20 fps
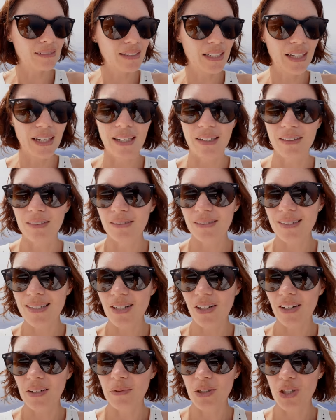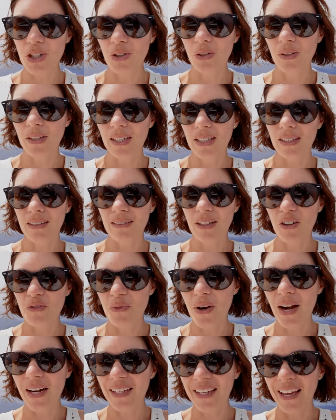yeah, slowly but surely
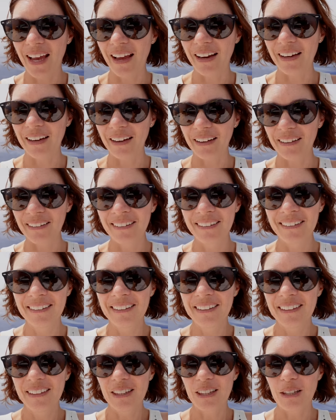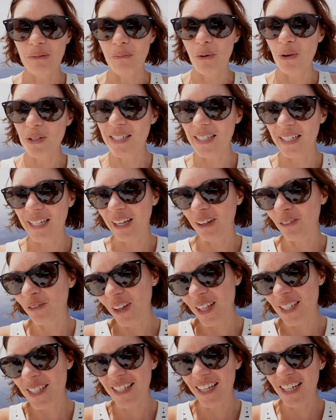eradicating the mozzie
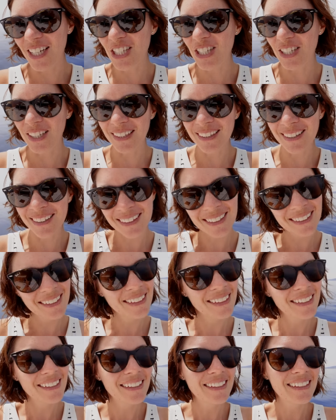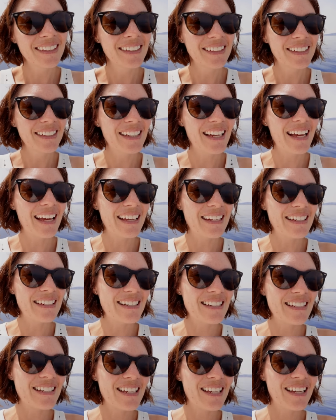infestation
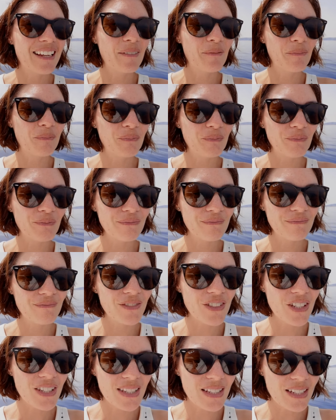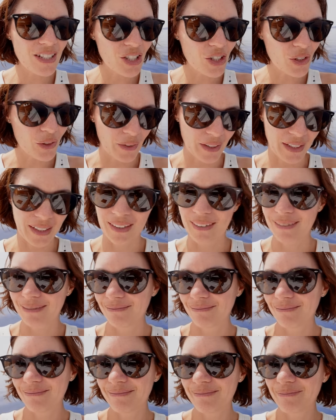and just
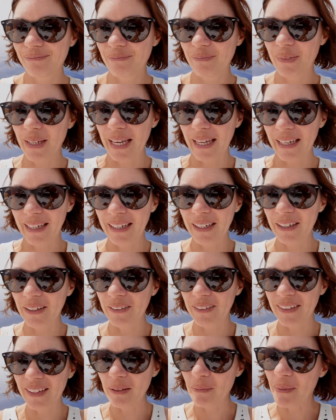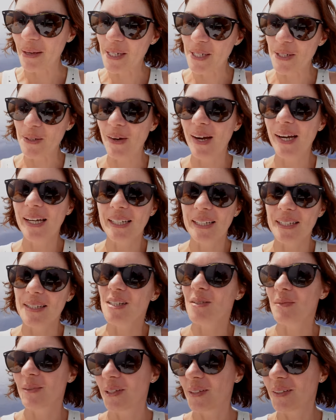enjoying being here in the Mediterranean,
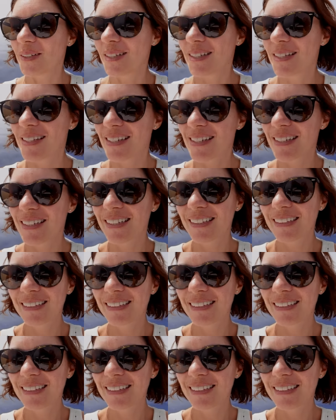to be honest.